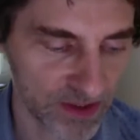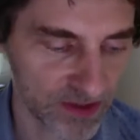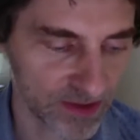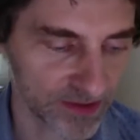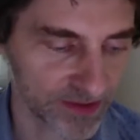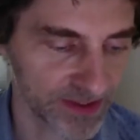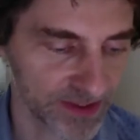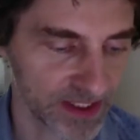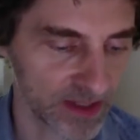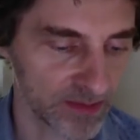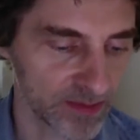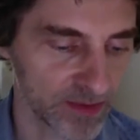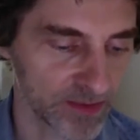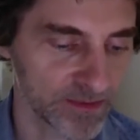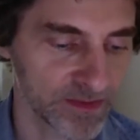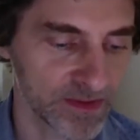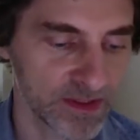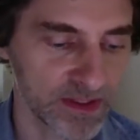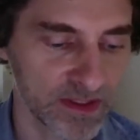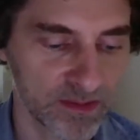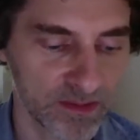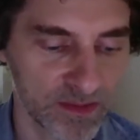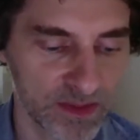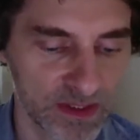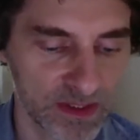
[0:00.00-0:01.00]
type of
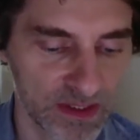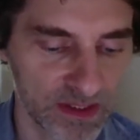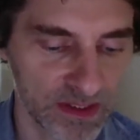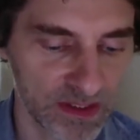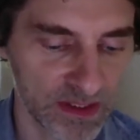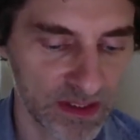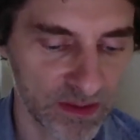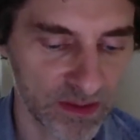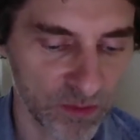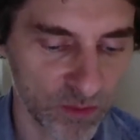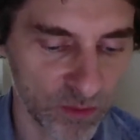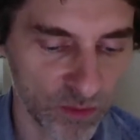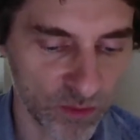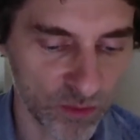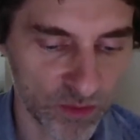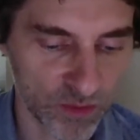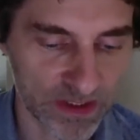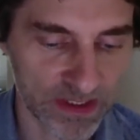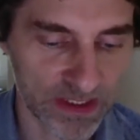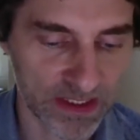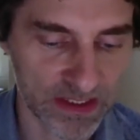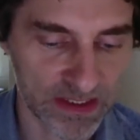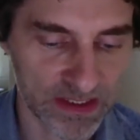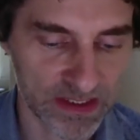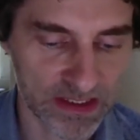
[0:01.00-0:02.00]
CMT
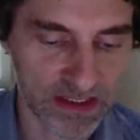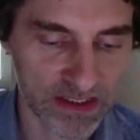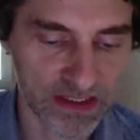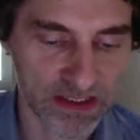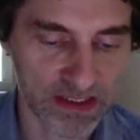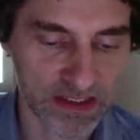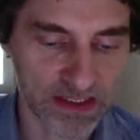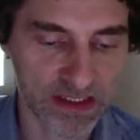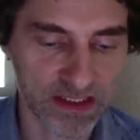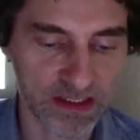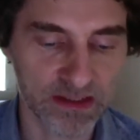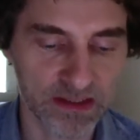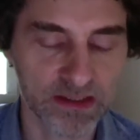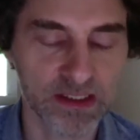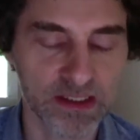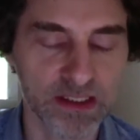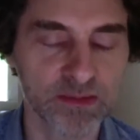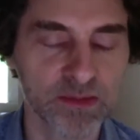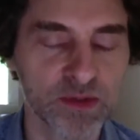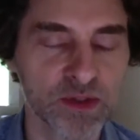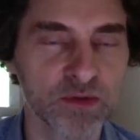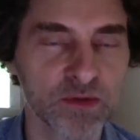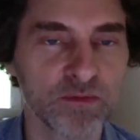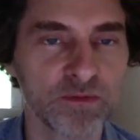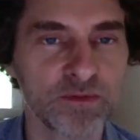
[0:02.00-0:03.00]
that
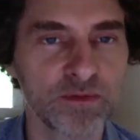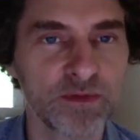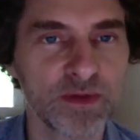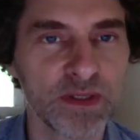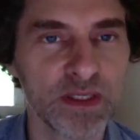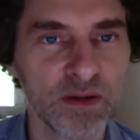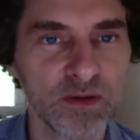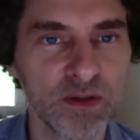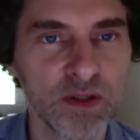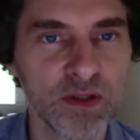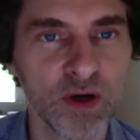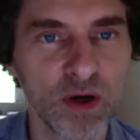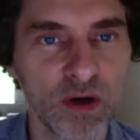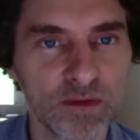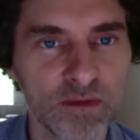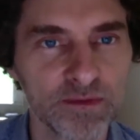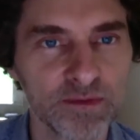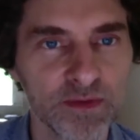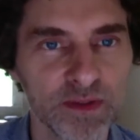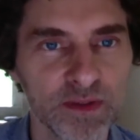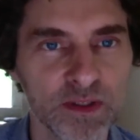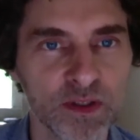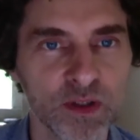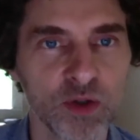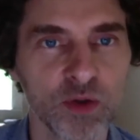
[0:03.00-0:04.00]
seems to very
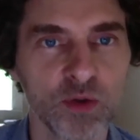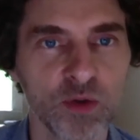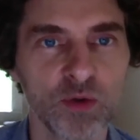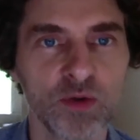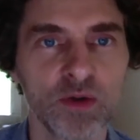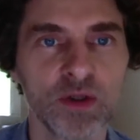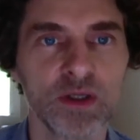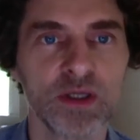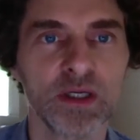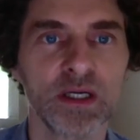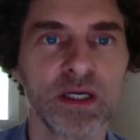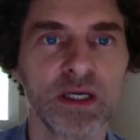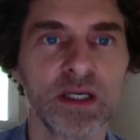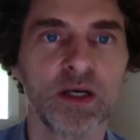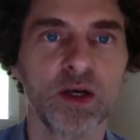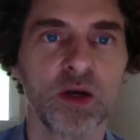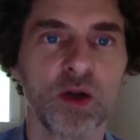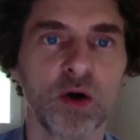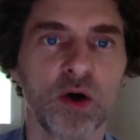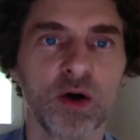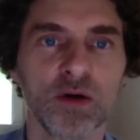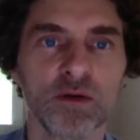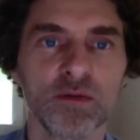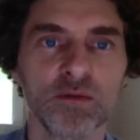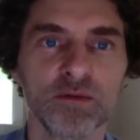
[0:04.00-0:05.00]
often go
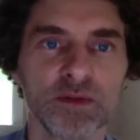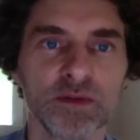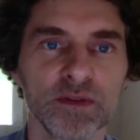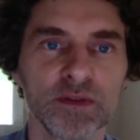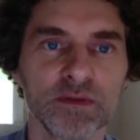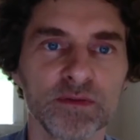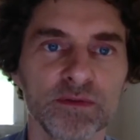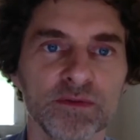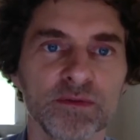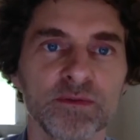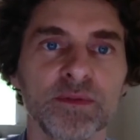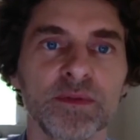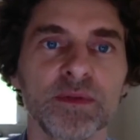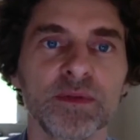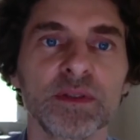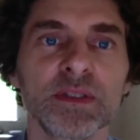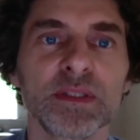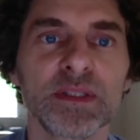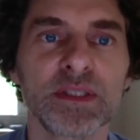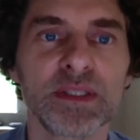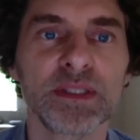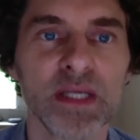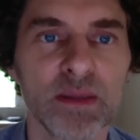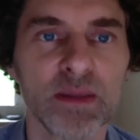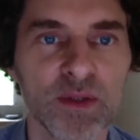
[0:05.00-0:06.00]
along with
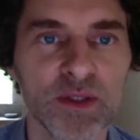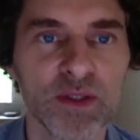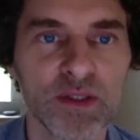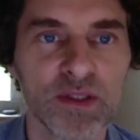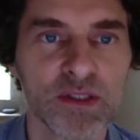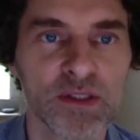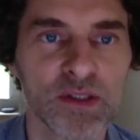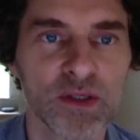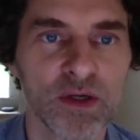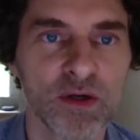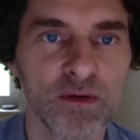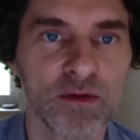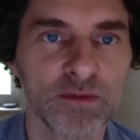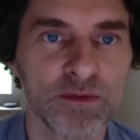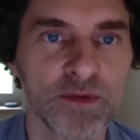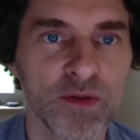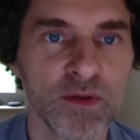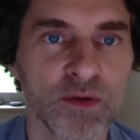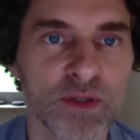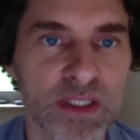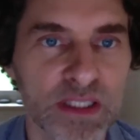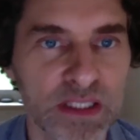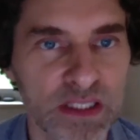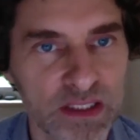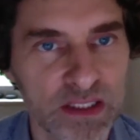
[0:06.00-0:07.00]
damages of
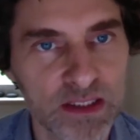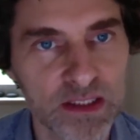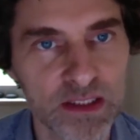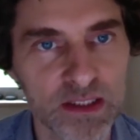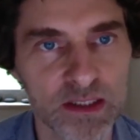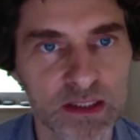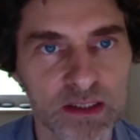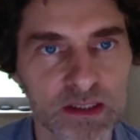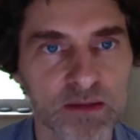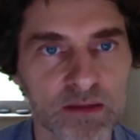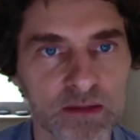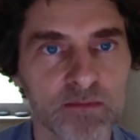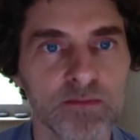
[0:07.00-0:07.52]
your kidneys.